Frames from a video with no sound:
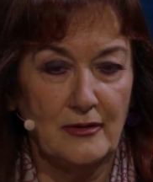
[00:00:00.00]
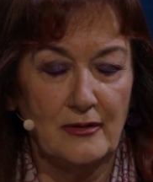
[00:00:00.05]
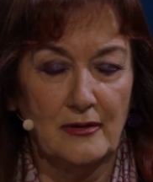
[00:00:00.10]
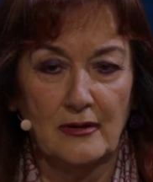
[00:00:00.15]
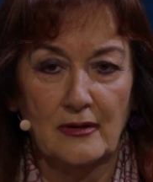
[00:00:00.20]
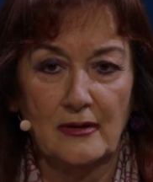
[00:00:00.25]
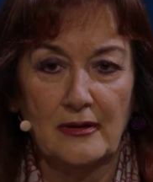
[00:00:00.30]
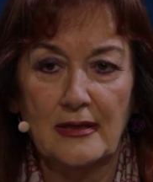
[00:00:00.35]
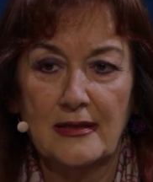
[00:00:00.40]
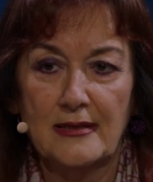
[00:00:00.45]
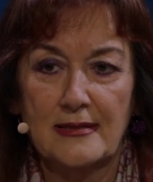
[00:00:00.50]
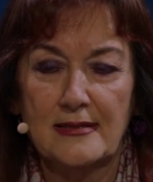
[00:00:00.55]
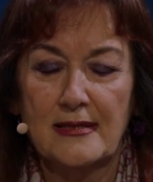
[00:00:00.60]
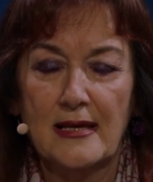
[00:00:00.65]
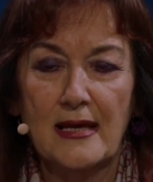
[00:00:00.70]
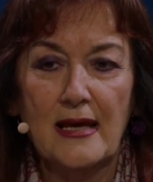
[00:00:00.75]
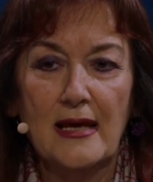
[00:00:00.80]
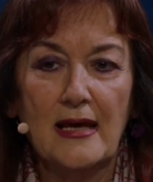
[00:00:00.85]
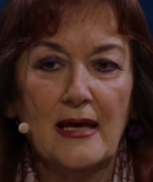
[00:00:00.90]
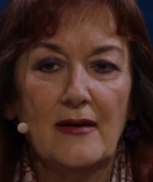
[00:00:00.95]
this,
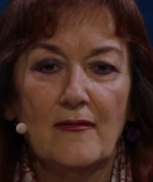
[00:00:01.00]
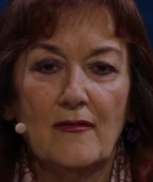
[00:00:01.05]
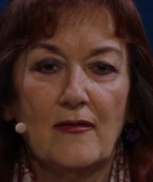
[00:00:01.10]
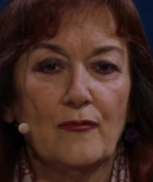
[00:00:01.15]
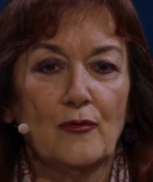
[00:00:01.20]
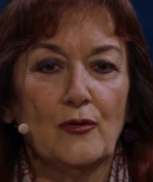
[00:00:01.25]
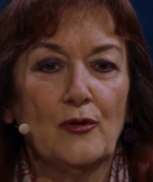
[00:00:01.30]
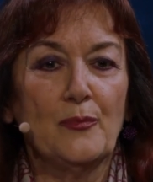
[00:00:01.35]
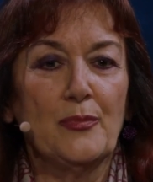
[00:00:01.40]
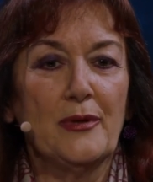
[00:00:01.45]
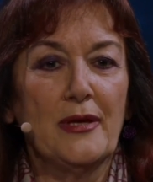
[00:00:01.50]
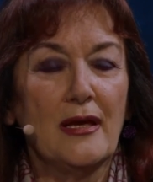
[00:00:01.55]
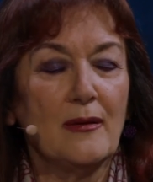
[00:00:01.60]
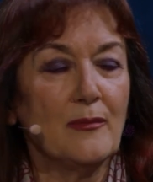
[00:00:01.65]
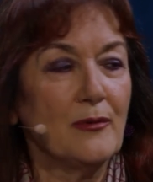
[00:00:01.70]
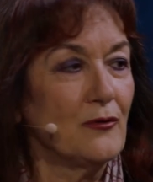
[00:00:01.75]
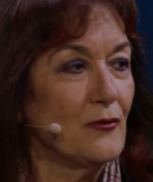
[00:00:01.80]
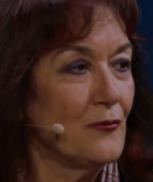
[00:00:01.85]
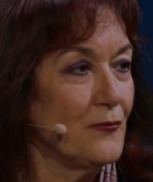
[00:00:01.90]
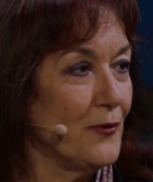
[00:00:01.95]
we wouldn't be
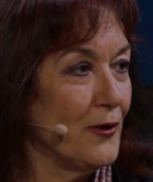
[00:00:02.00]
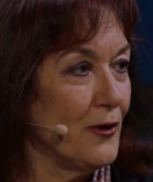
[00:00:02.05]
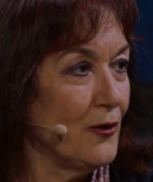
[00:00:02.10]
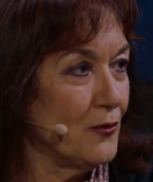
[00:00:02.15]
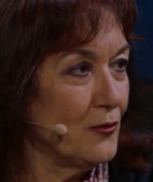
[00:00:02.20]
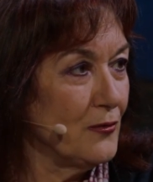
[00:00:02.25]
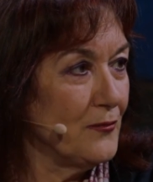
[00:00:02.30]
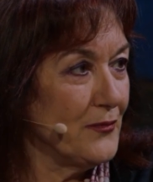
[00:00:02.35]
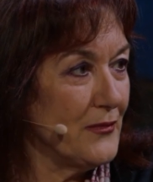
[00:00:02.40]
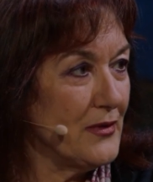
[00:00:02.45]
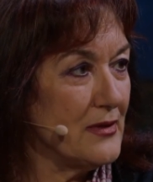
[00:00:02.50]
able to follow.